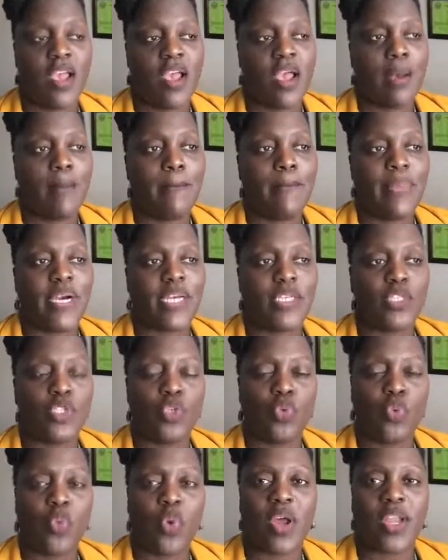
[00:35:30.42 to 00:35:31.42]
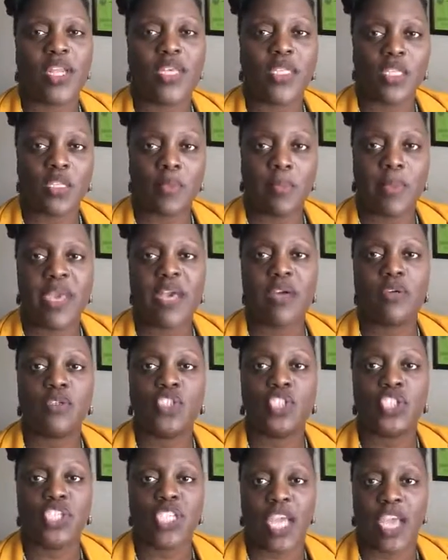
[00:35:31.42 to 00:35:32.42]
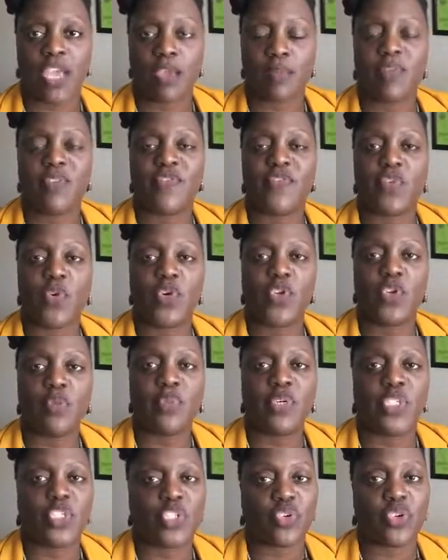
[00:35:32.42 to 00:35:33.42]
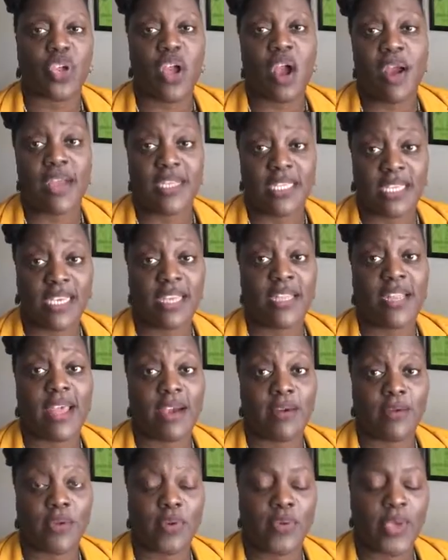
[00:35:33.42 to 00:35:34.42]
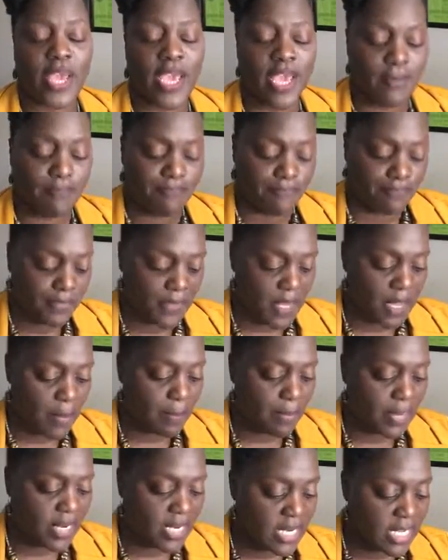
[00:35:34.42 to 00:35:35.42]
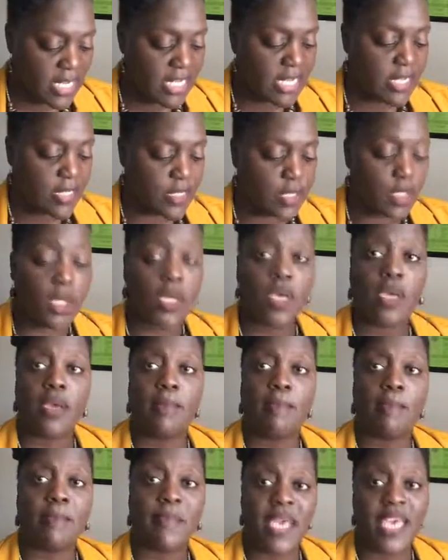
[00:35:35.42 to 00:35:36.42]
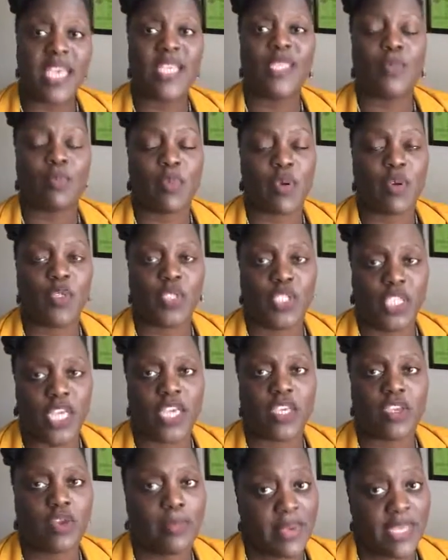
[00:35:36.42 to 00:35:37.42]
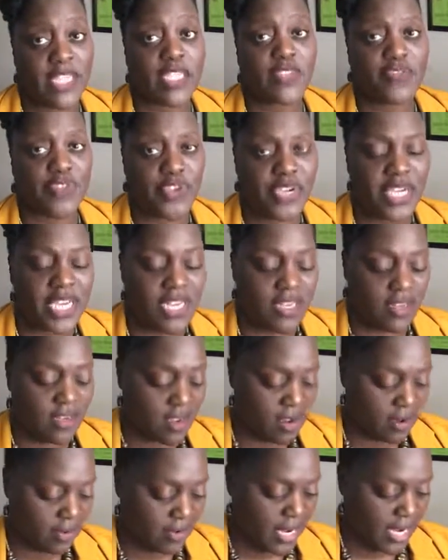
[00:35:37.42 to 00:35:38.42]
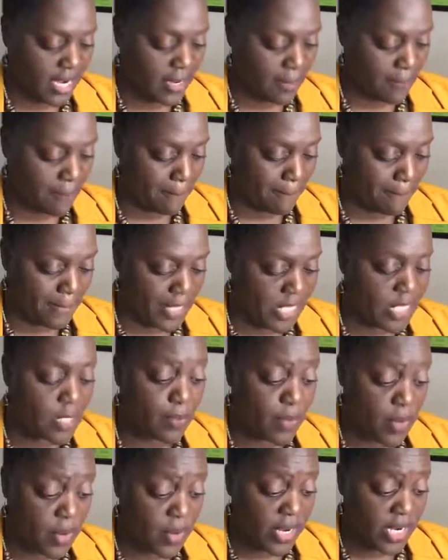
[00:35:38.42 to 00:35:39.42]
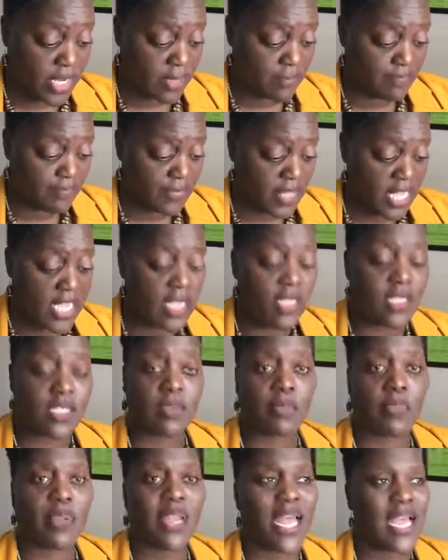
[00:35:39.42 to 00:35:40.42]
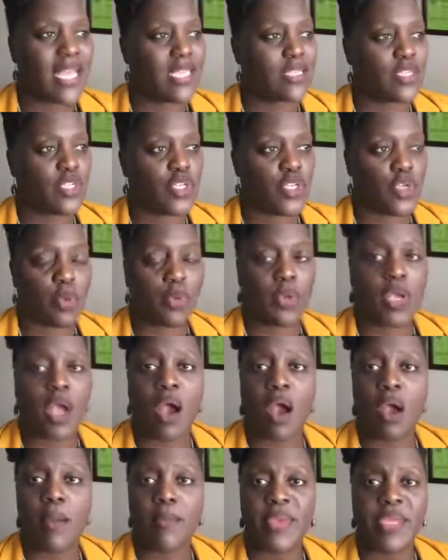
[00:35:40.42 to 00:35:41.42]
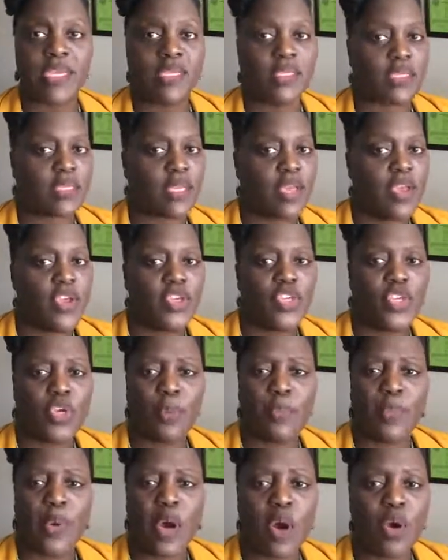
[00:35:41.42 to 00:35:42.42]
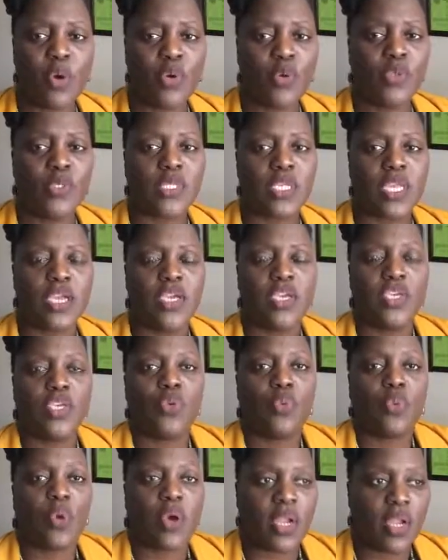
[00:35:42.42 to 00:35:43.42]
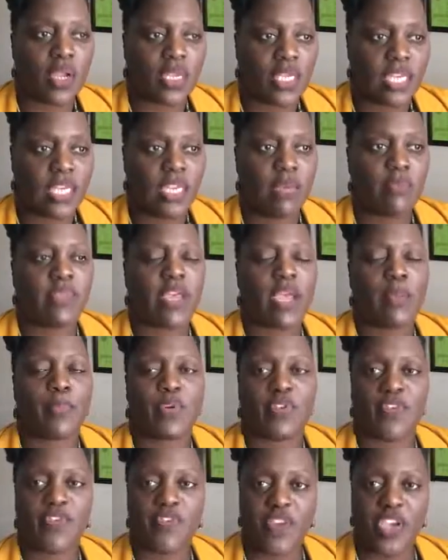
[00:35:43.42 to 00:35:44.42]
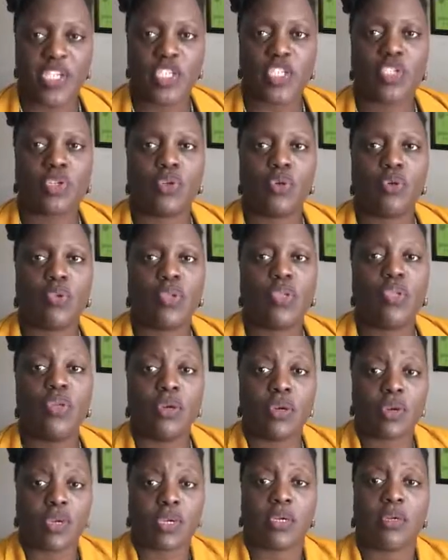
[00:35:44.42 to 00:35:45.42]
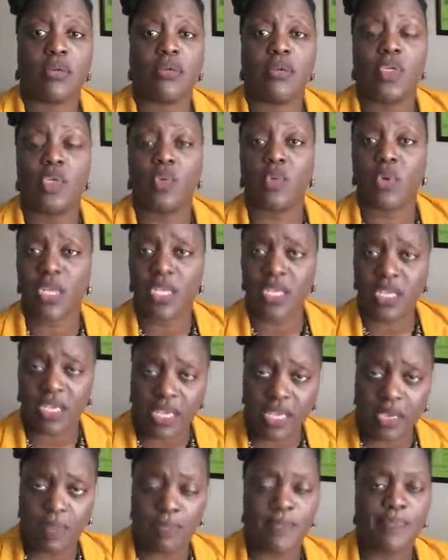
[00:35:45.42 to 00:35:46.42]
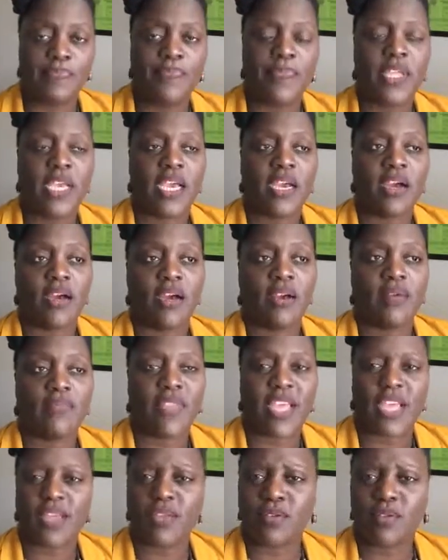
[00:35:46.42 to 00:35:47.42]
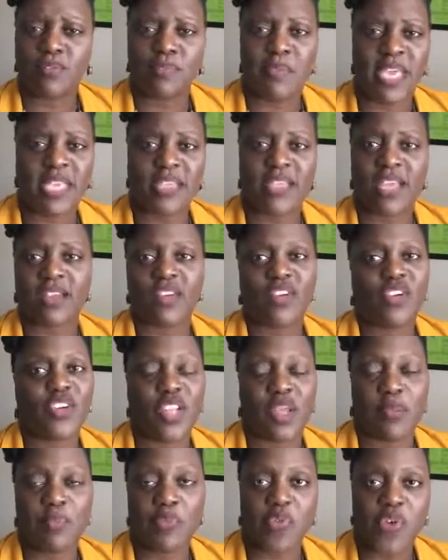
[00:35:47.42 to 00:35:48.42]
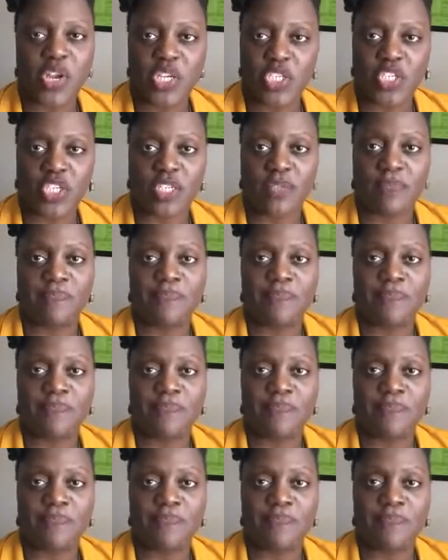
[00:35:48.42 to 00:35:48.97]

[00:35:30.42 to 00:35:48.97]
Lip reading: but you want to spell check before you put your content out, okay? Please make spell check your best friend, all right? It's important. This applies to your comments, your posts. You want to keep that professional look. You want to keep make that good impression.